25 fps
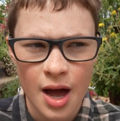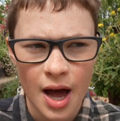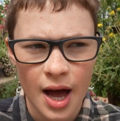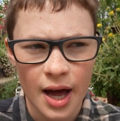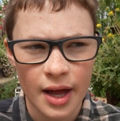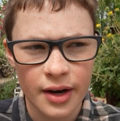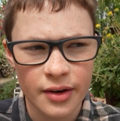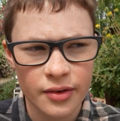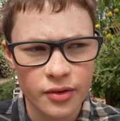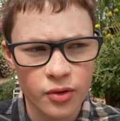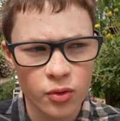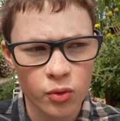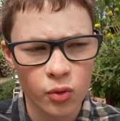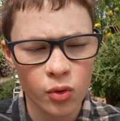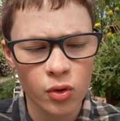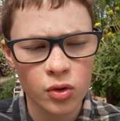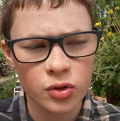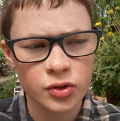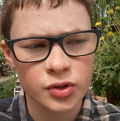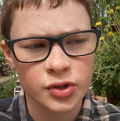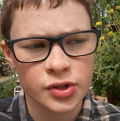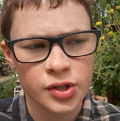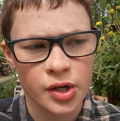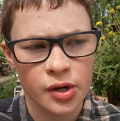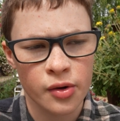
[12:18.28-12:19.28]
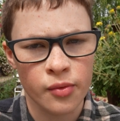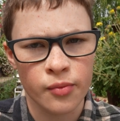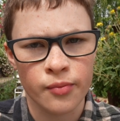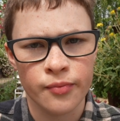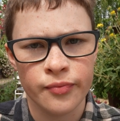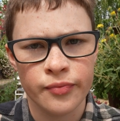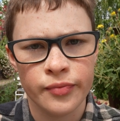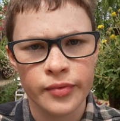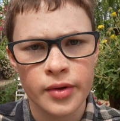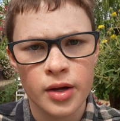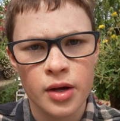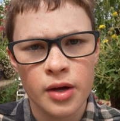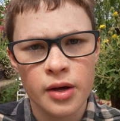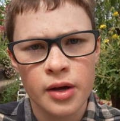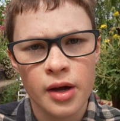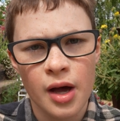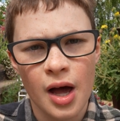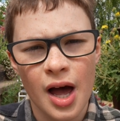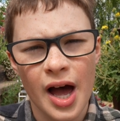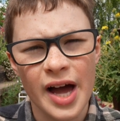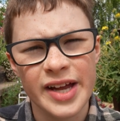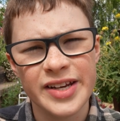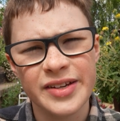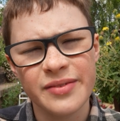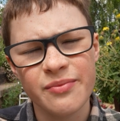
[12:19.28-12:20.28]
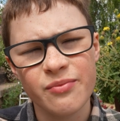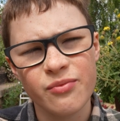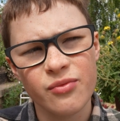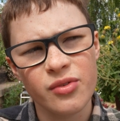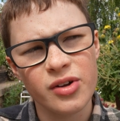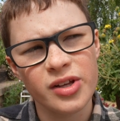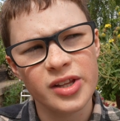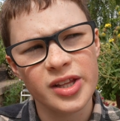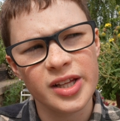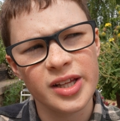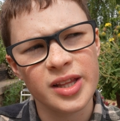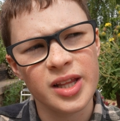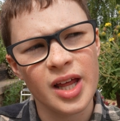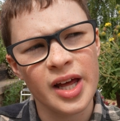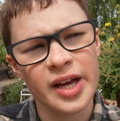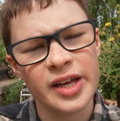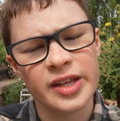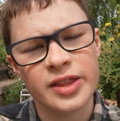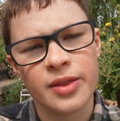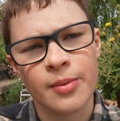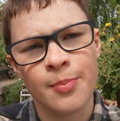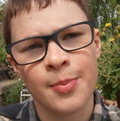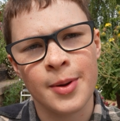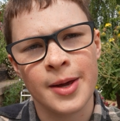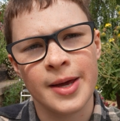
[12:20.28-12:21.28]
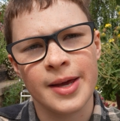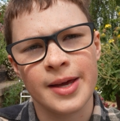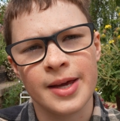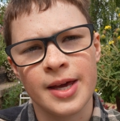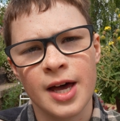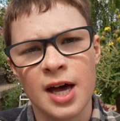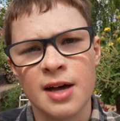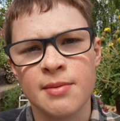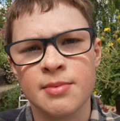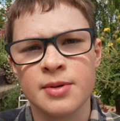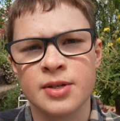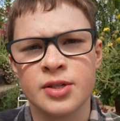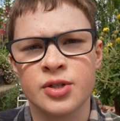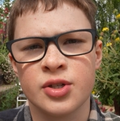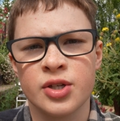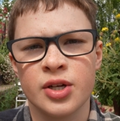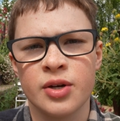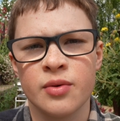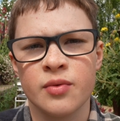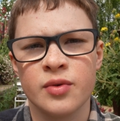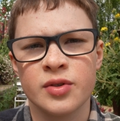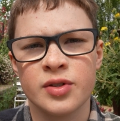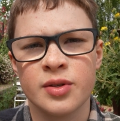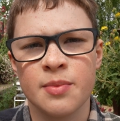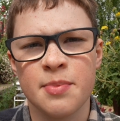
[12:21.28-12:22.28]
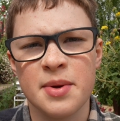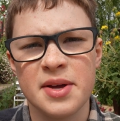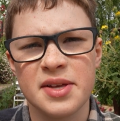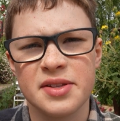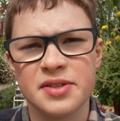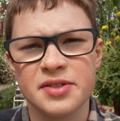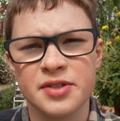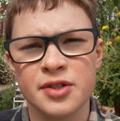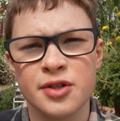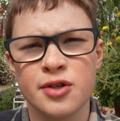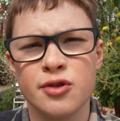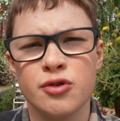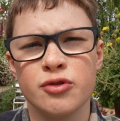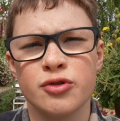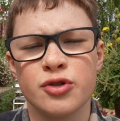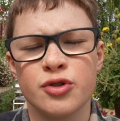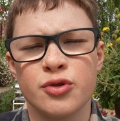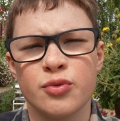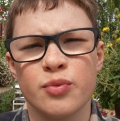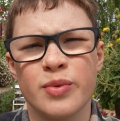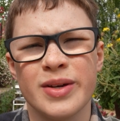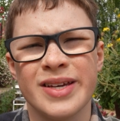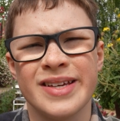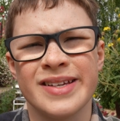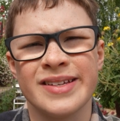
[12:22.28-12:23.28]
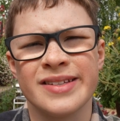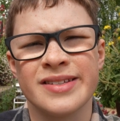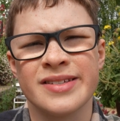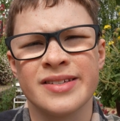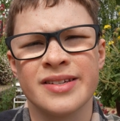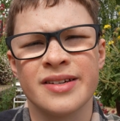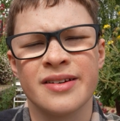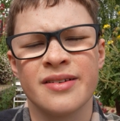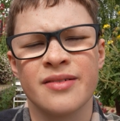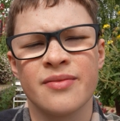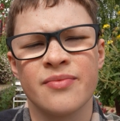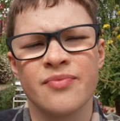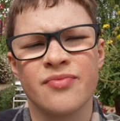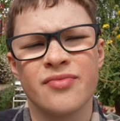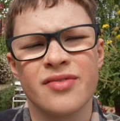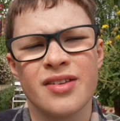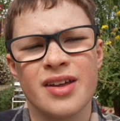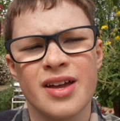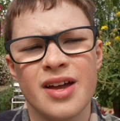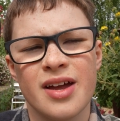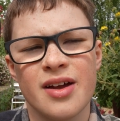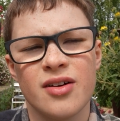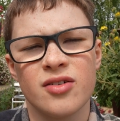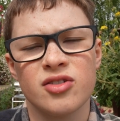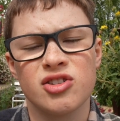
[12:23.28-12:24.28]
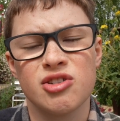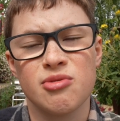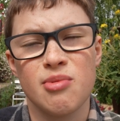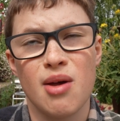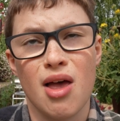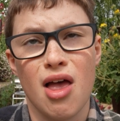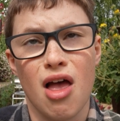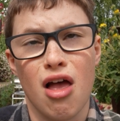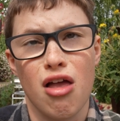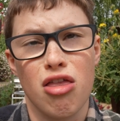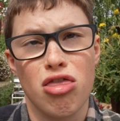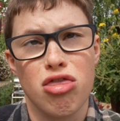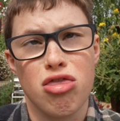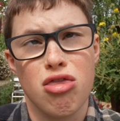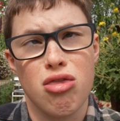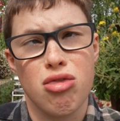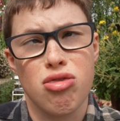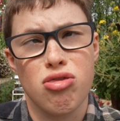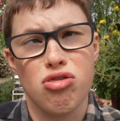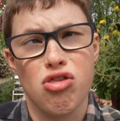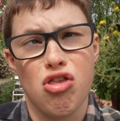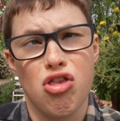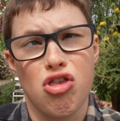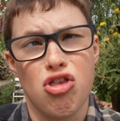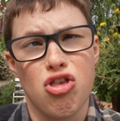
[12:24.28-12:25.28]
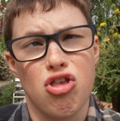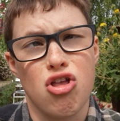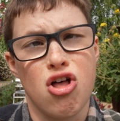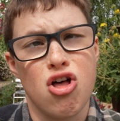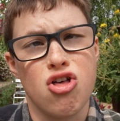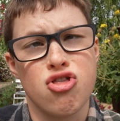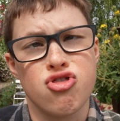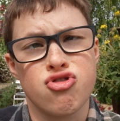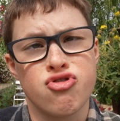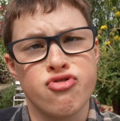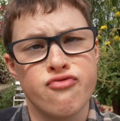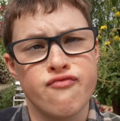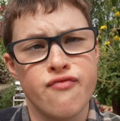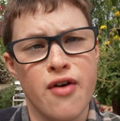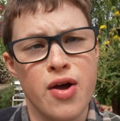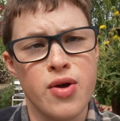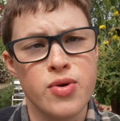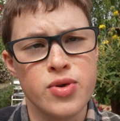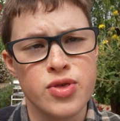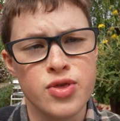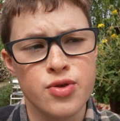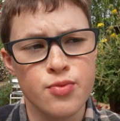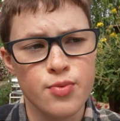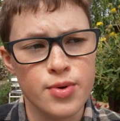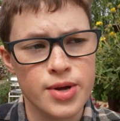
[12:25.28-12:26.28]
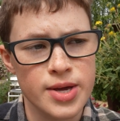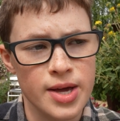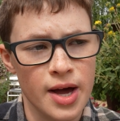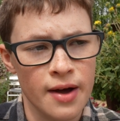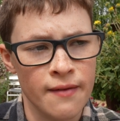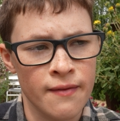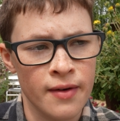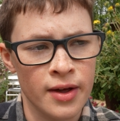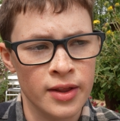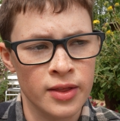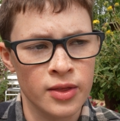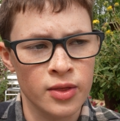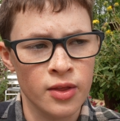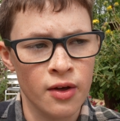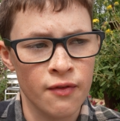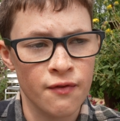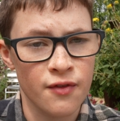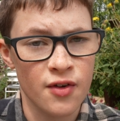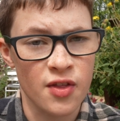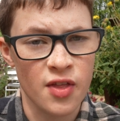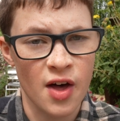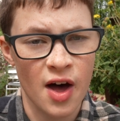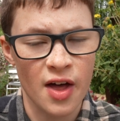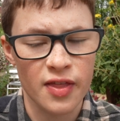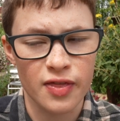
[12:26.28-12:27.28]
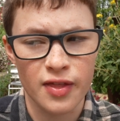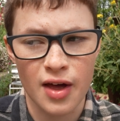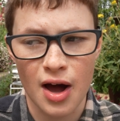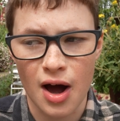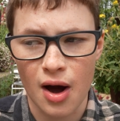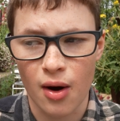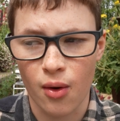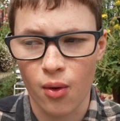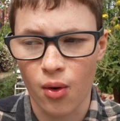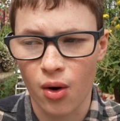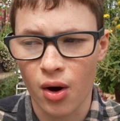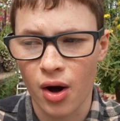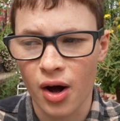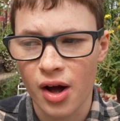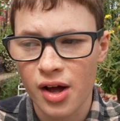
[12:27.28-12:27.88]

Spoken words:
And also, I didn't really like the pink cabbage. It was a bit too sweet. It was a bit, it's very sweet. I've had enough of that now.